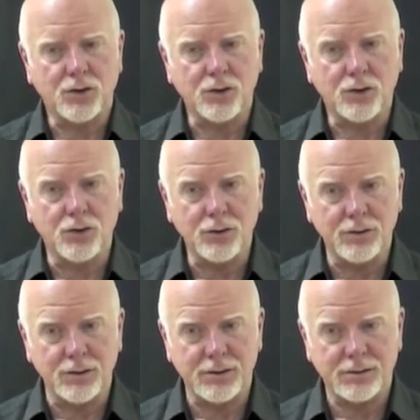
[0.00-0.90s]
the
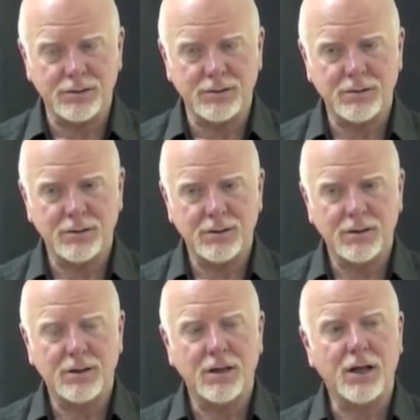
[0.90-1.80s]
goodness,
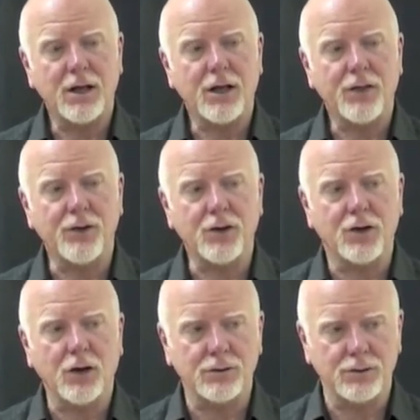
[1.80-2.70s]
the
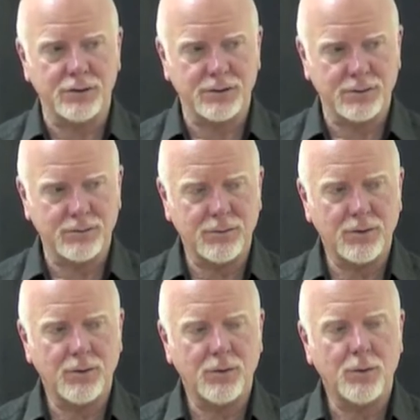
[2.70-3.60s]
godness
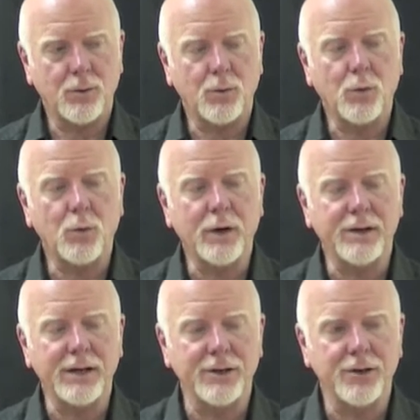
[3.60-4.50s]

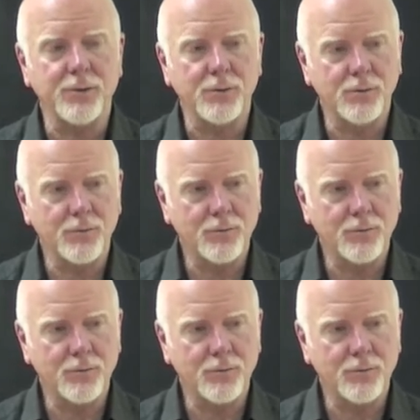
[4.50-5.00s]
within you.